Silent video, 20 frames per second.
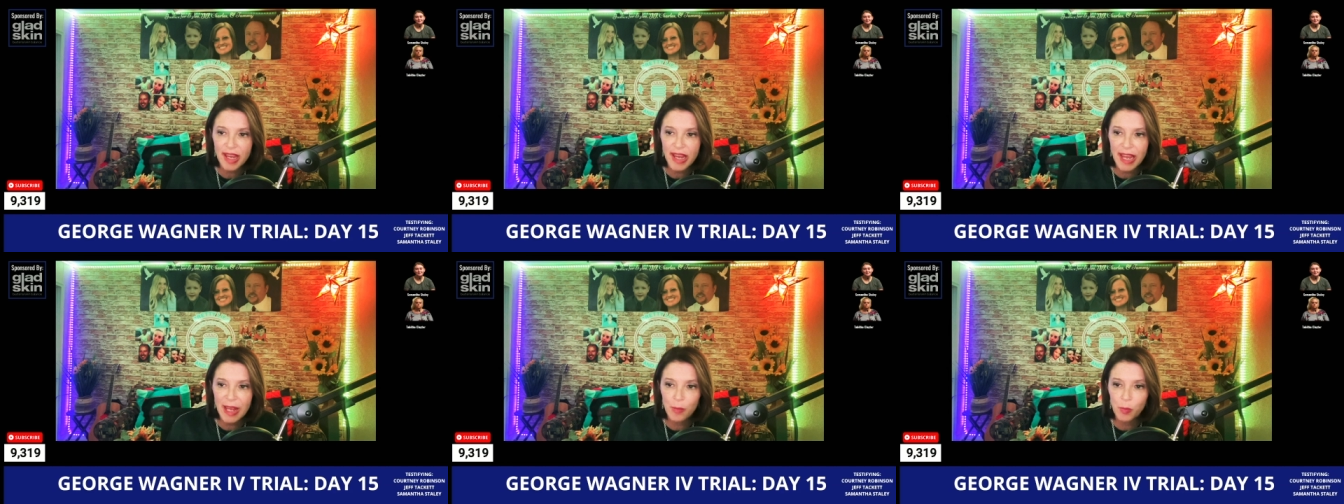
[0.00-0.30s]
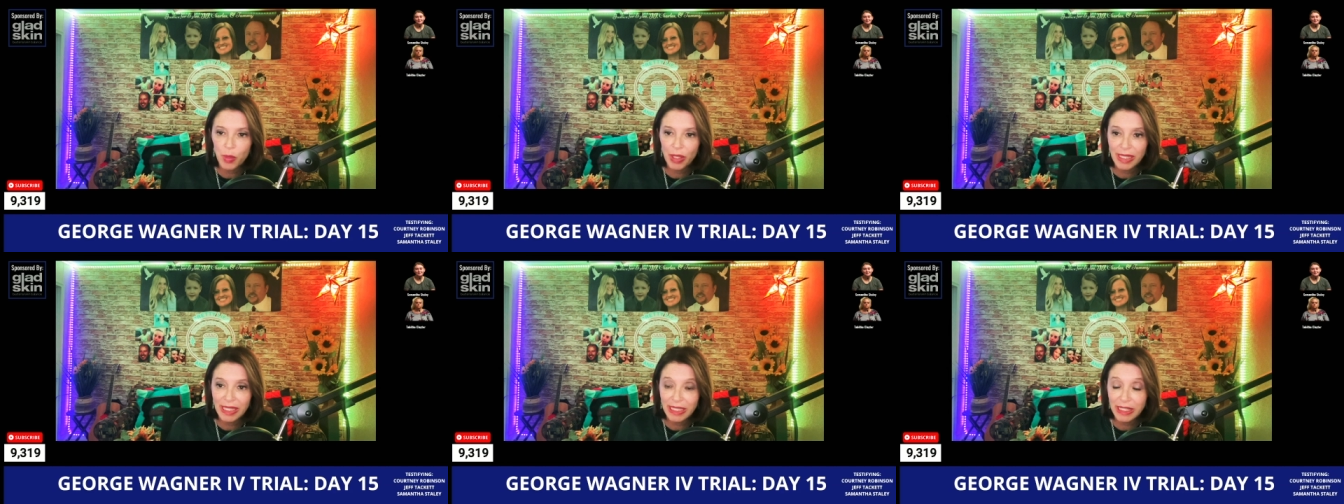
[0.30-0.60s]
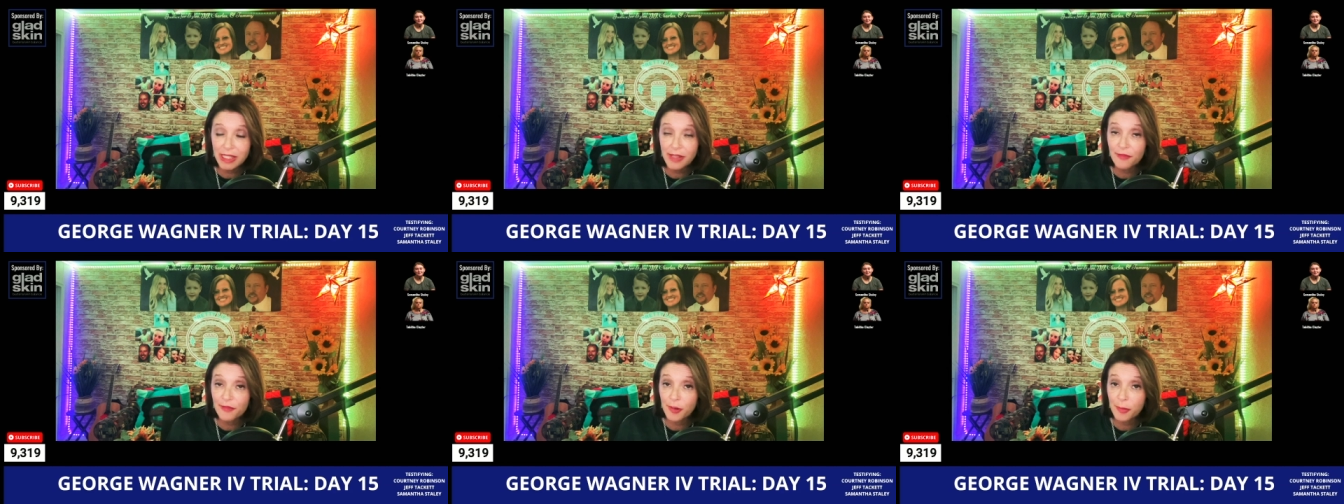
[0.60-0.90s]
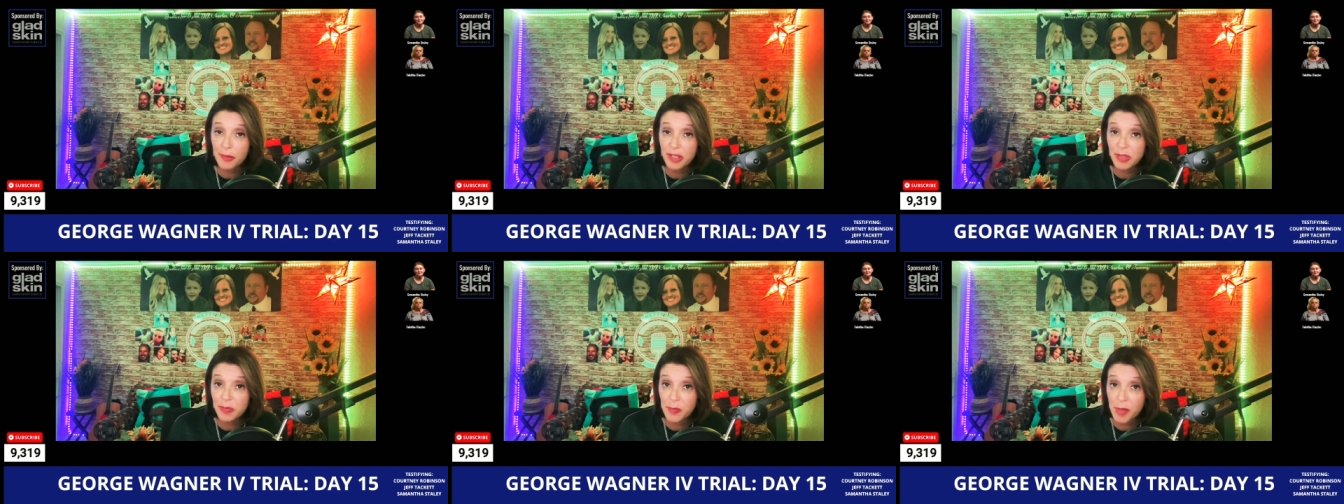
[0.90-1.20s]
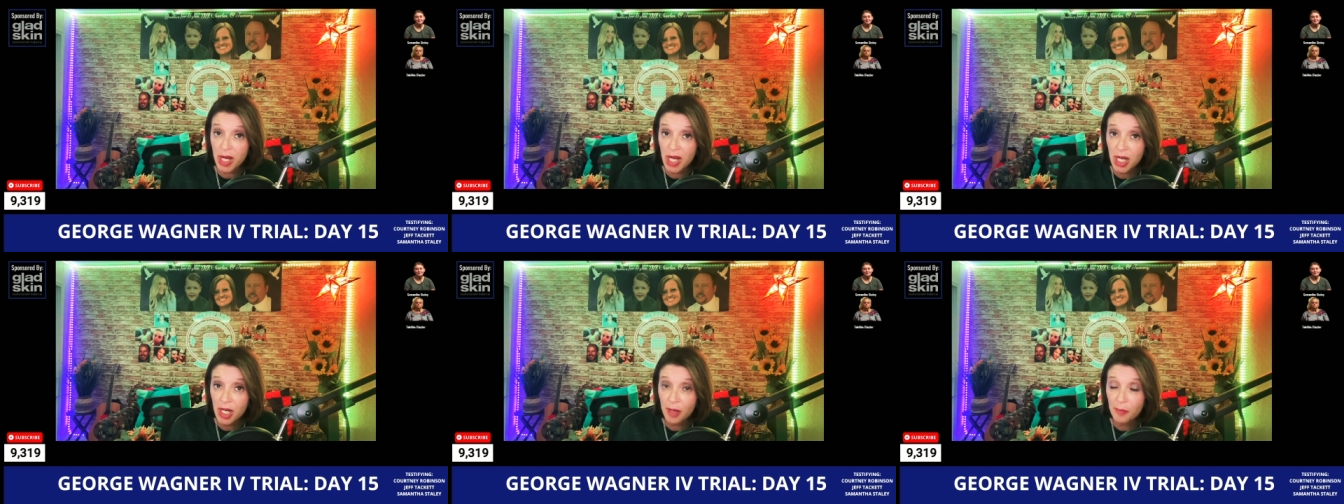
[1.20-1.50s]
and would get them from his
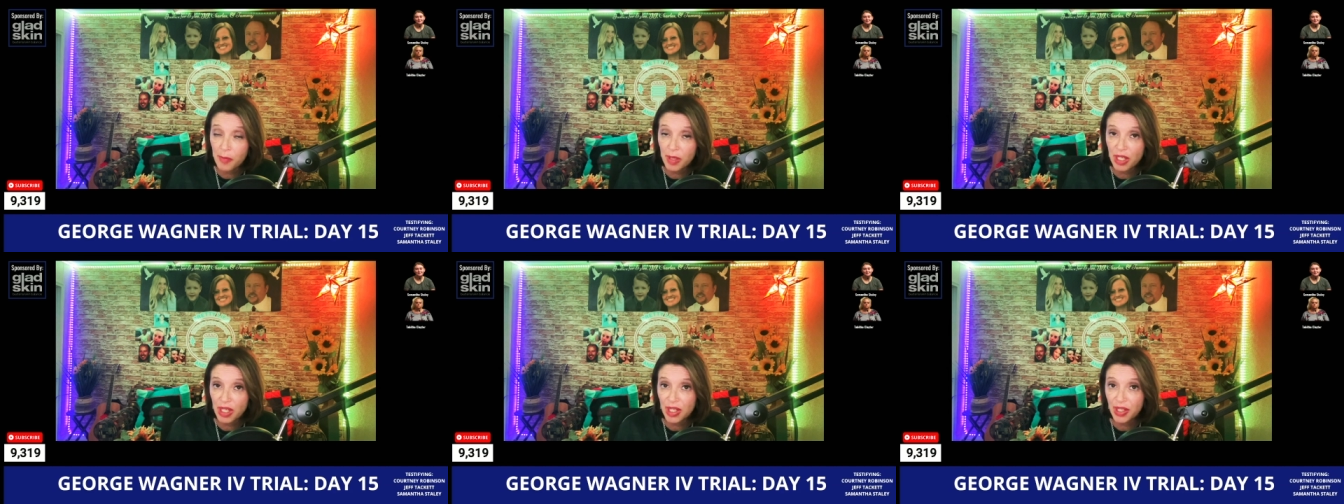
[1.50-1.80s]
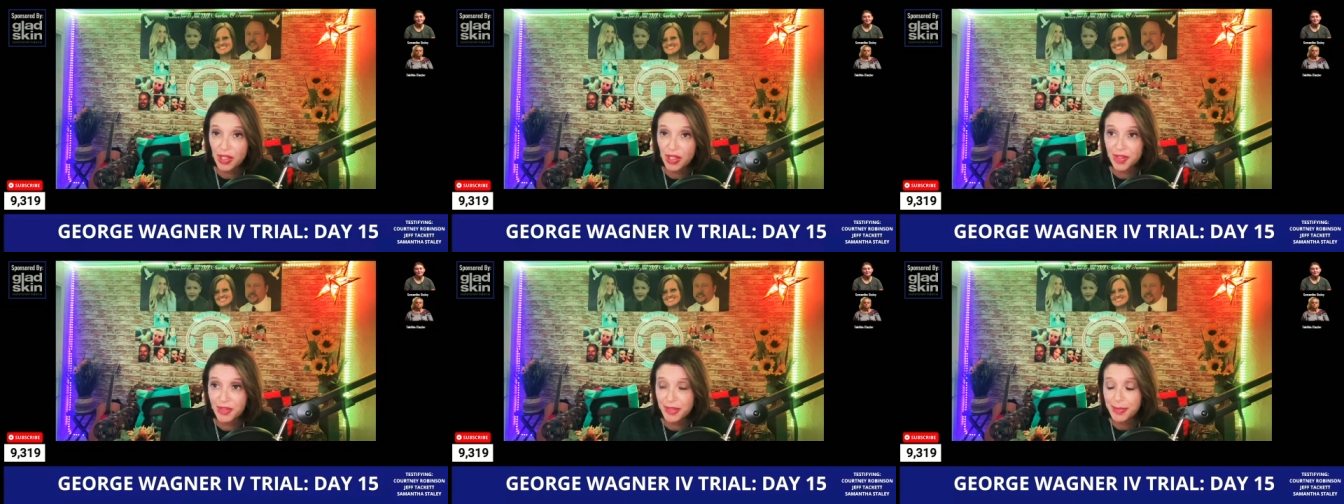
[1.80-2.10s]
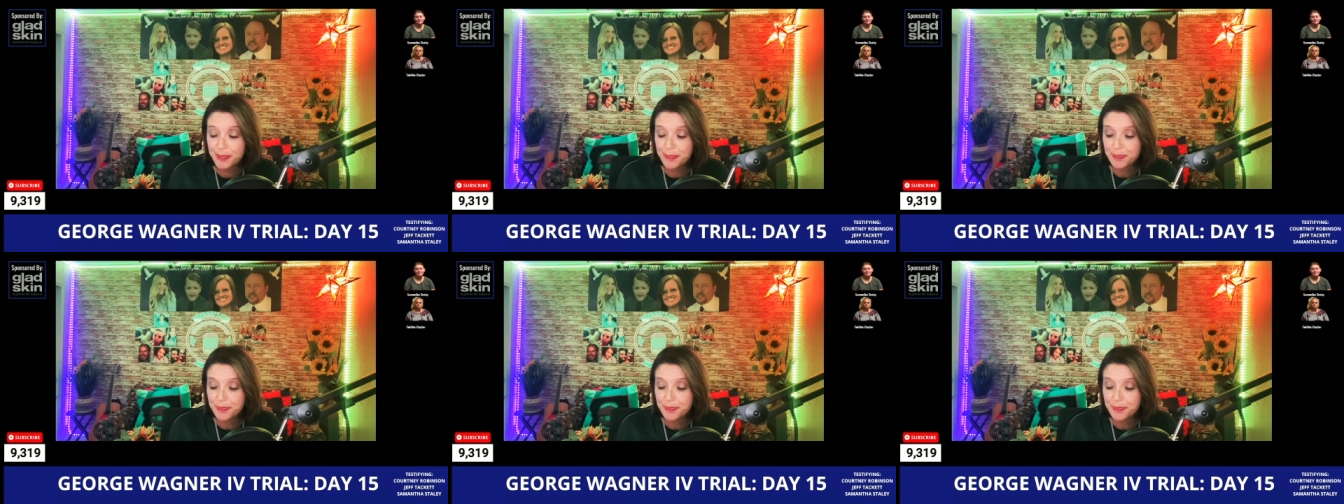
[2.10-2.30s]
mom because